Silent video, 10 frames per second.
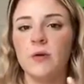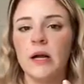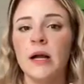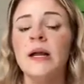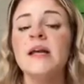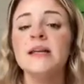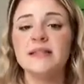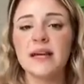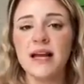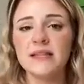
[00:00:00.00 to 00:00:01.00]
were
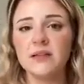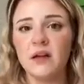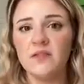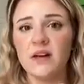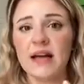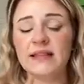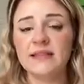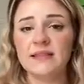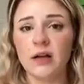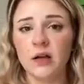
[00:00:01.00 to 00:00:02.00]
disulfide,
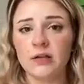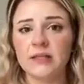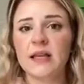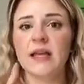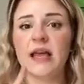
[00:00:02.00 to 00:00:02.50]
salt,